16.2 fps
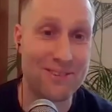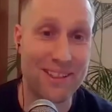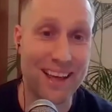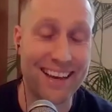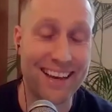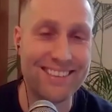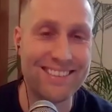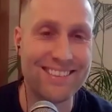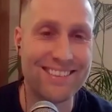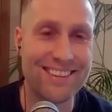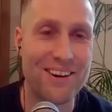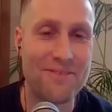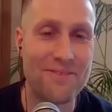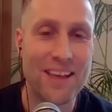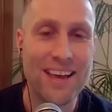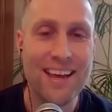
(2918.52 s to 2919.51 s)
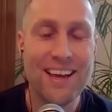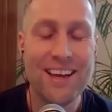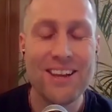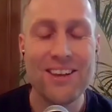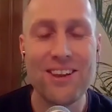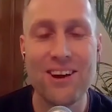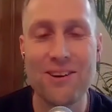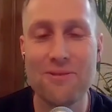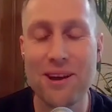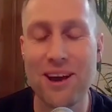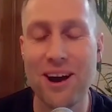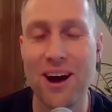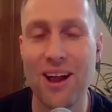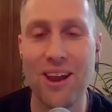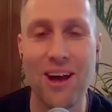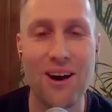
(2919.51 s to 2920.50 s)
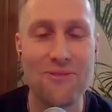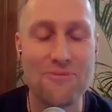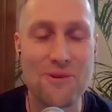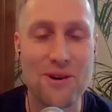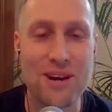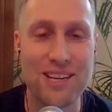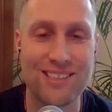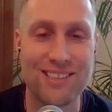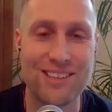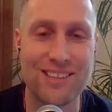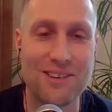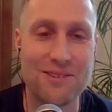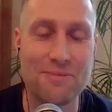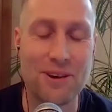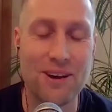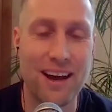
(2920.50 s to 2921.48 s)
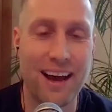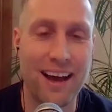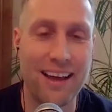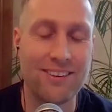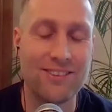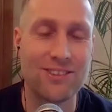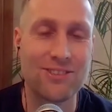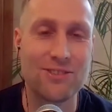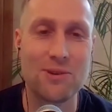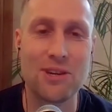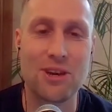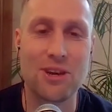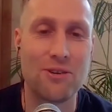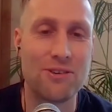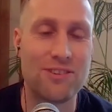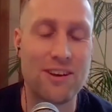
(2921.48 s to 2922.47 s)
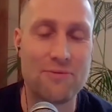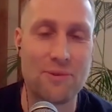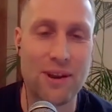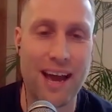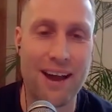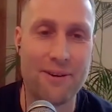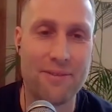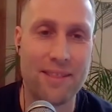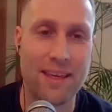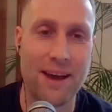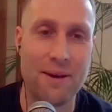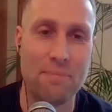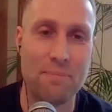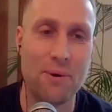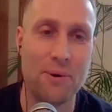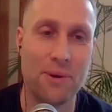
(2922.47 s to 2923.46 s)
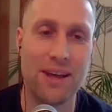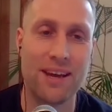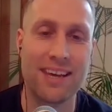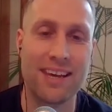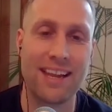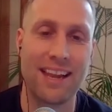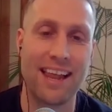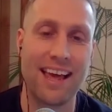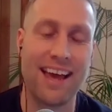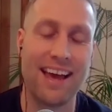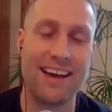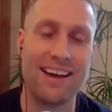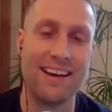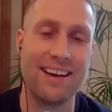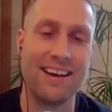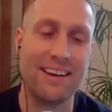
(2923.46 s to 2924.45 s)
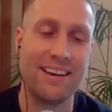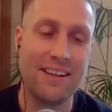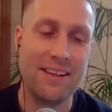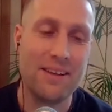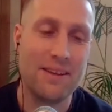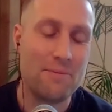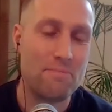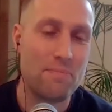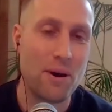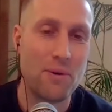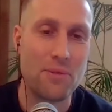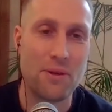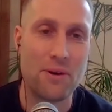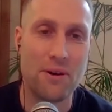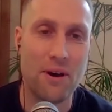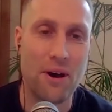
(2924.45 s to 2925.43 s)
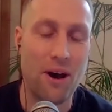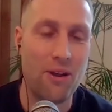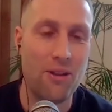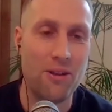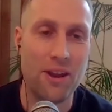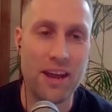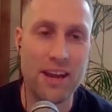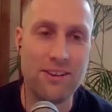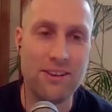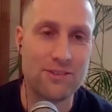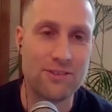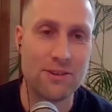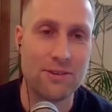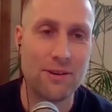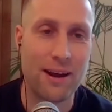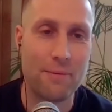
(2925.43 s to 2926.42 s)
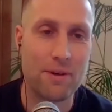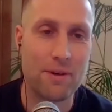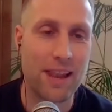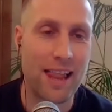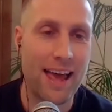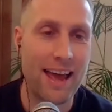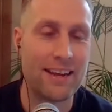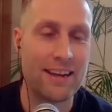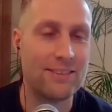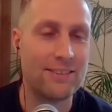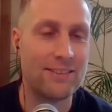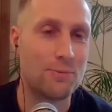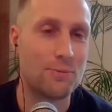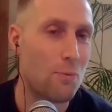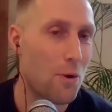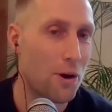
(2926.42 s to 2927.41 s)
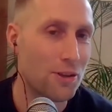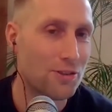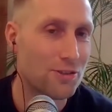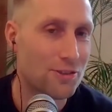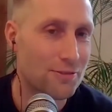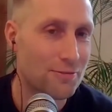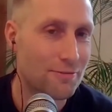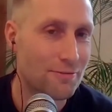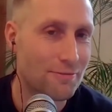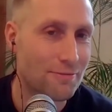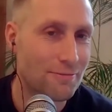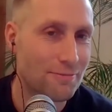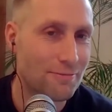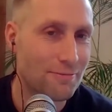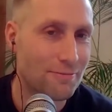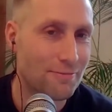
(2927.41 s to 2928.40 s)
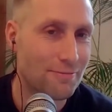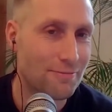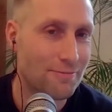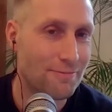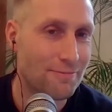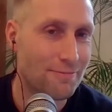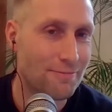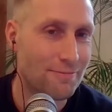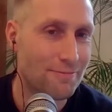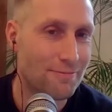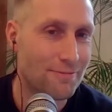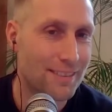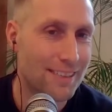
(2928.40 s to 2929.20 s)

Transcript: true that. And so look, we got a lot of work to do, but uh, just to encourage everyone out there, Paul and Clare uh, both are uh, on Instagram. Clare is what? Clare